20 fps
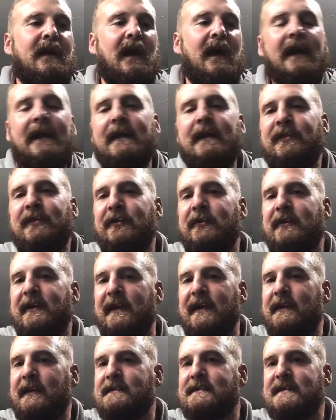I get through
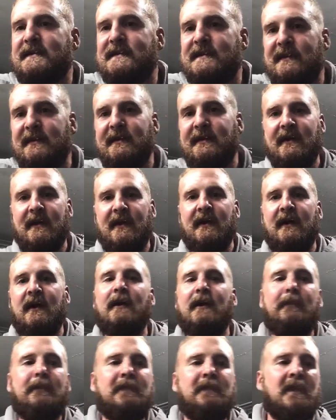kicks.
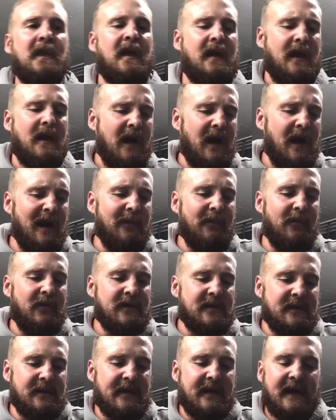I'm one
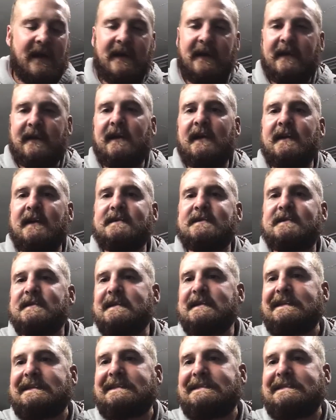of the kind of guys,